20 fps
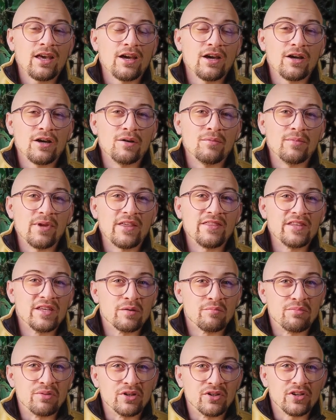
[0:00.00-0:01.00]
And the
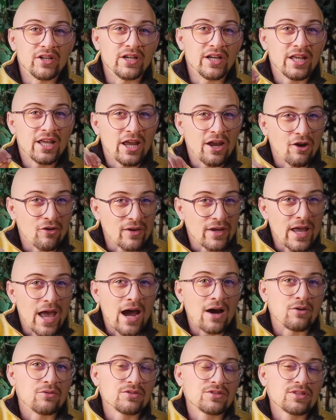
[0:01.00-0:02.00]
ability to carry
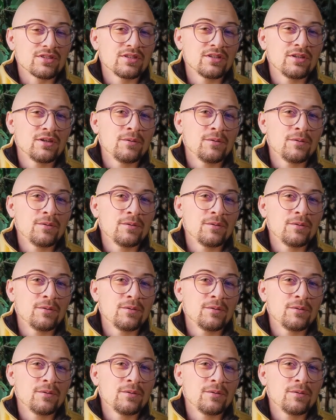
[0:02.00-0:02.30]
out